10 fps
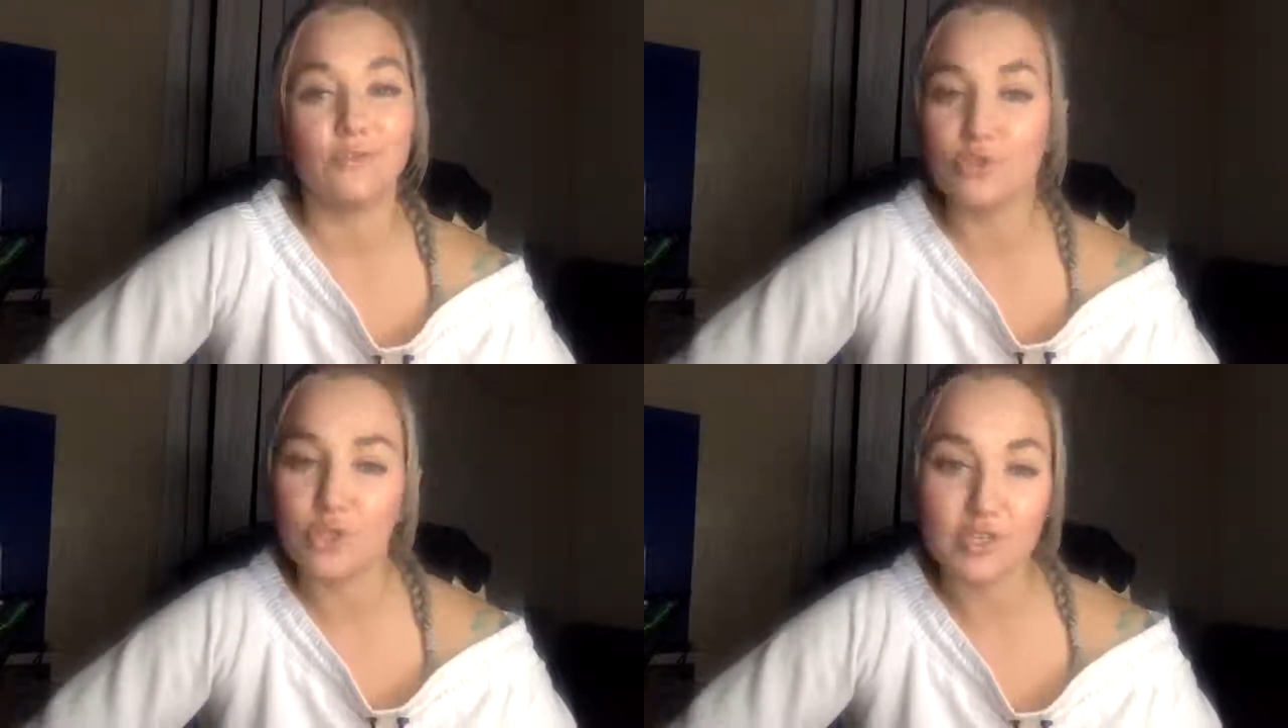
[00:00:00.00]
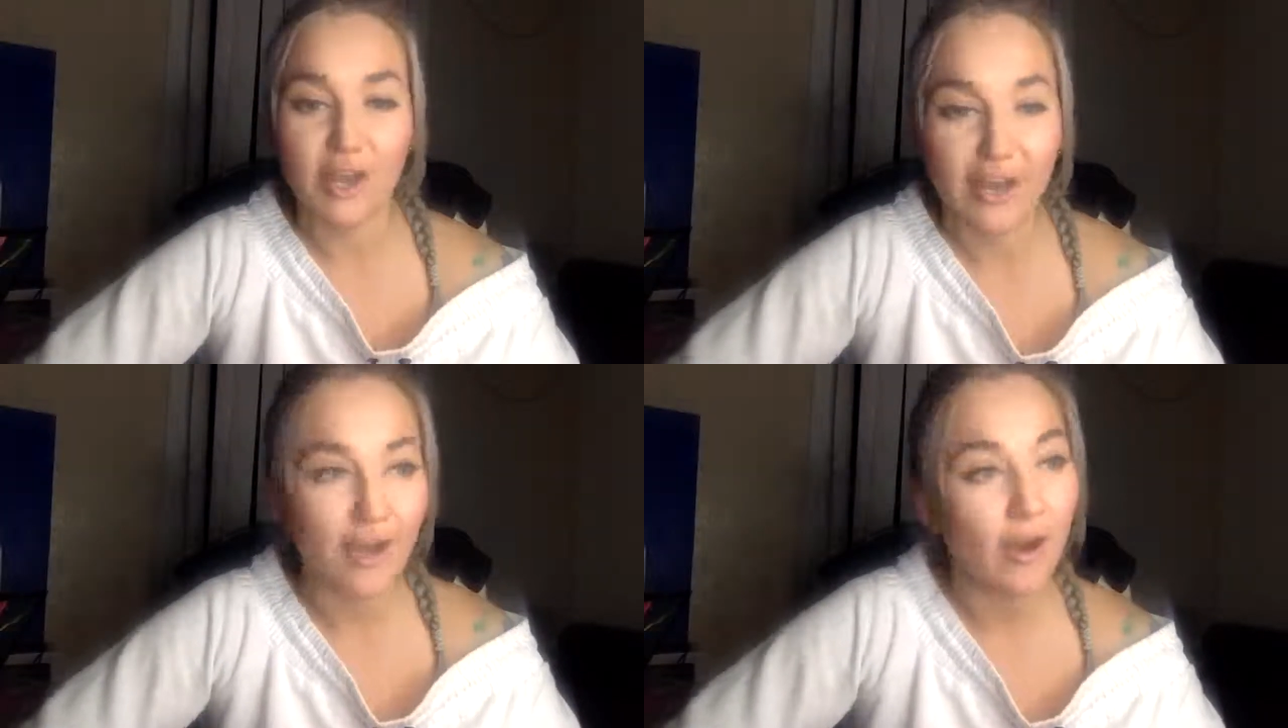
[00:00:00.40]
Just
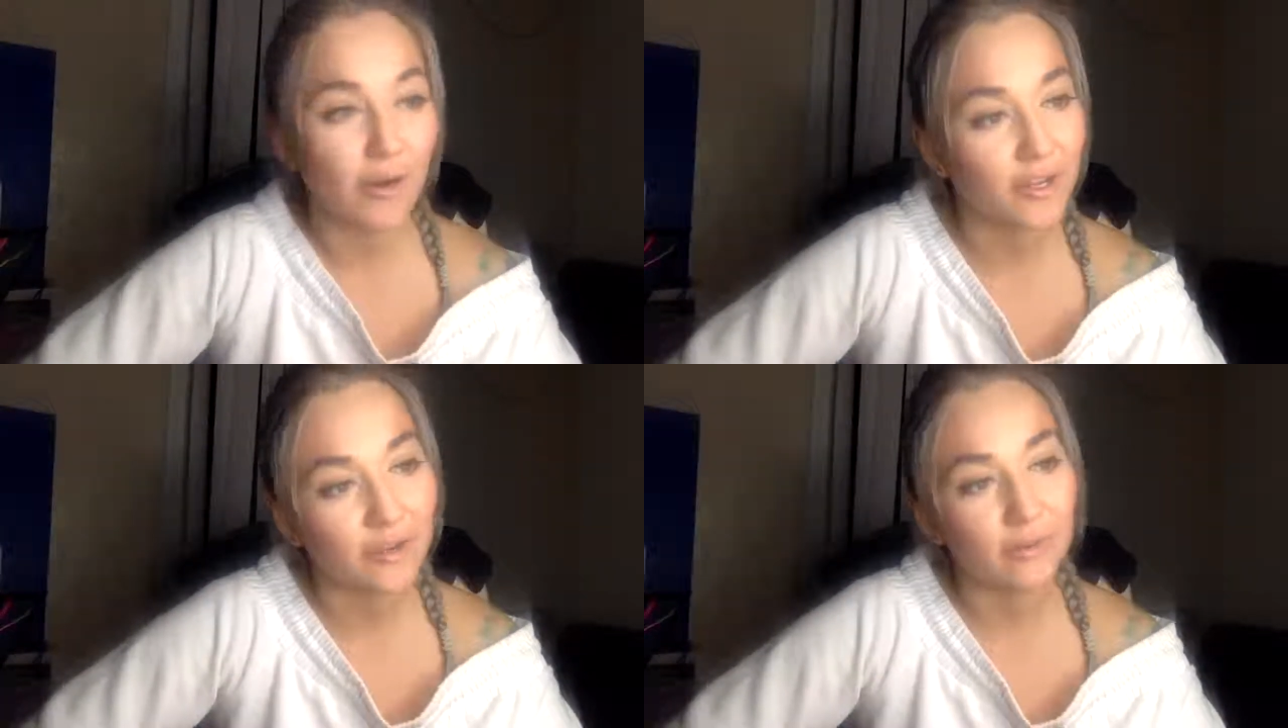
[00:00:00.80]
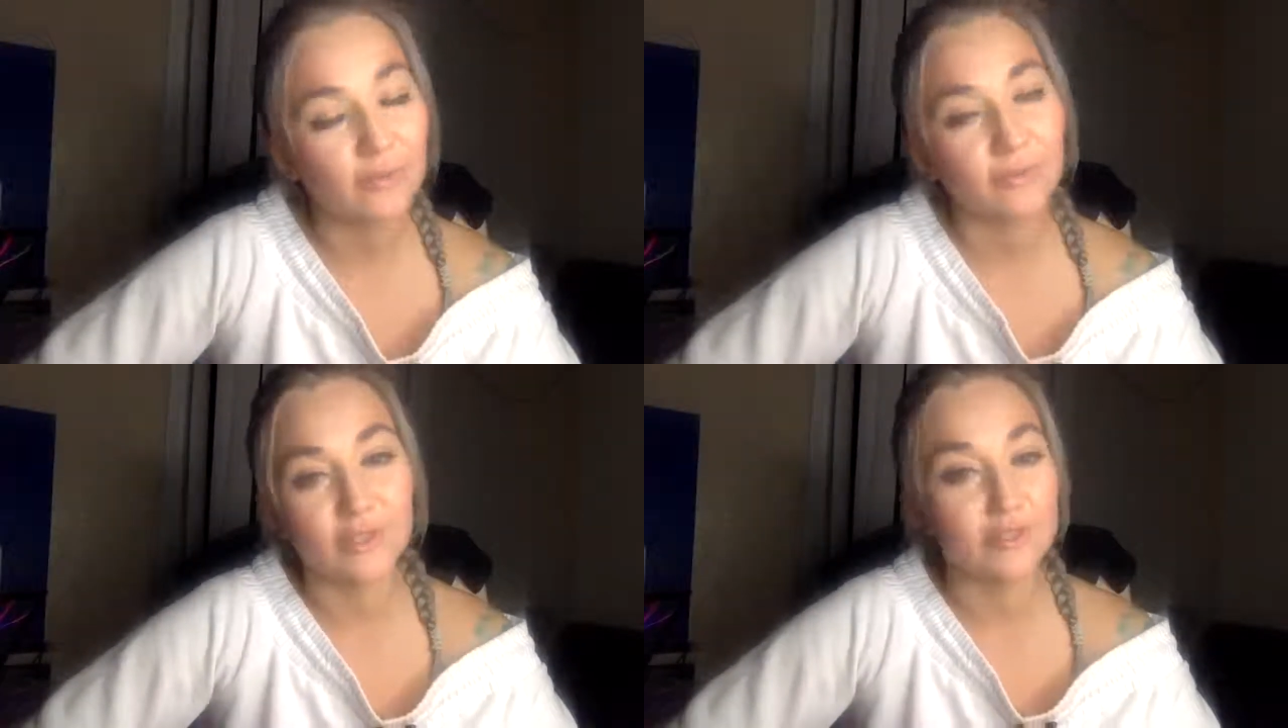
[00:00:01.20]
hi, how are
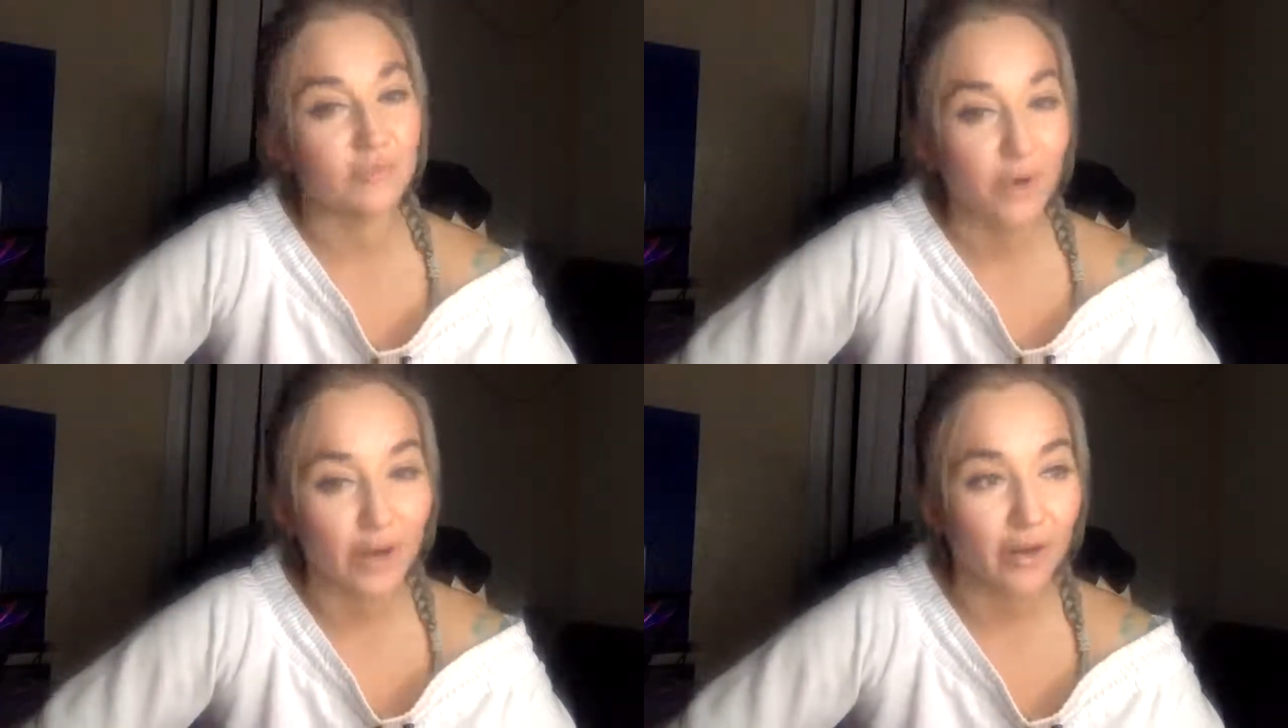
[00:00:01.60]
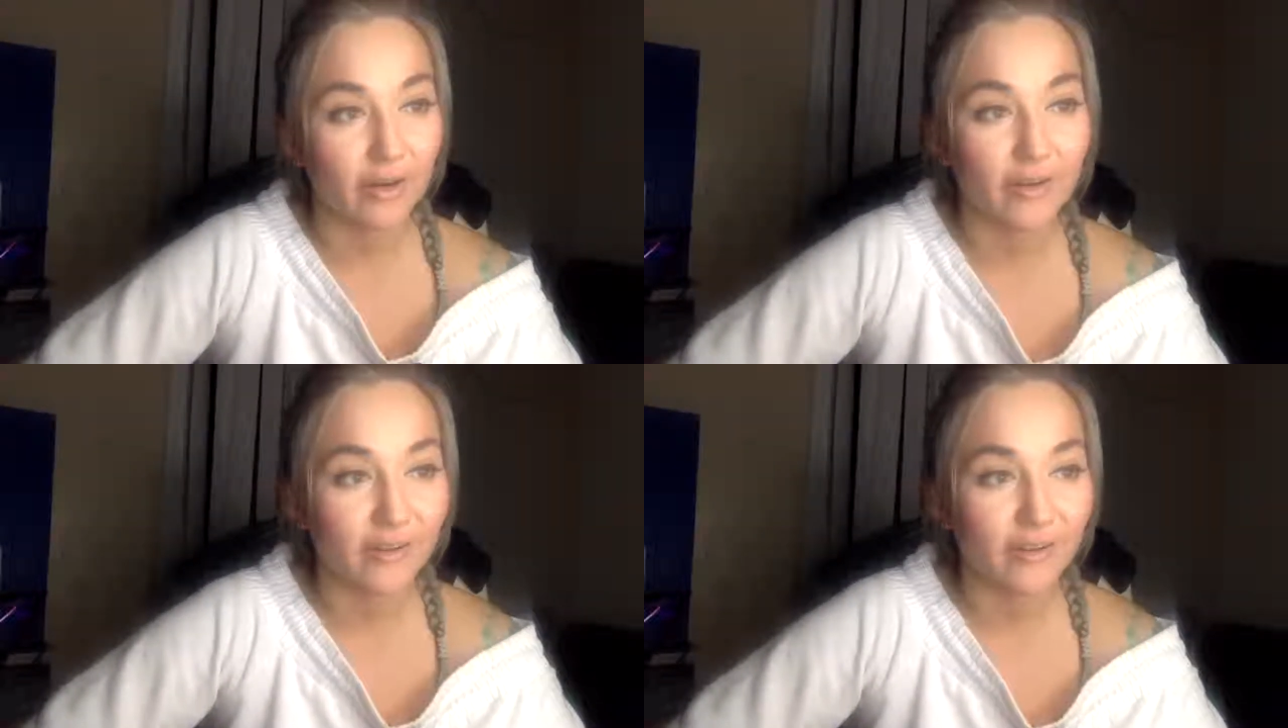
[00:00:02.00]
you doesn't work,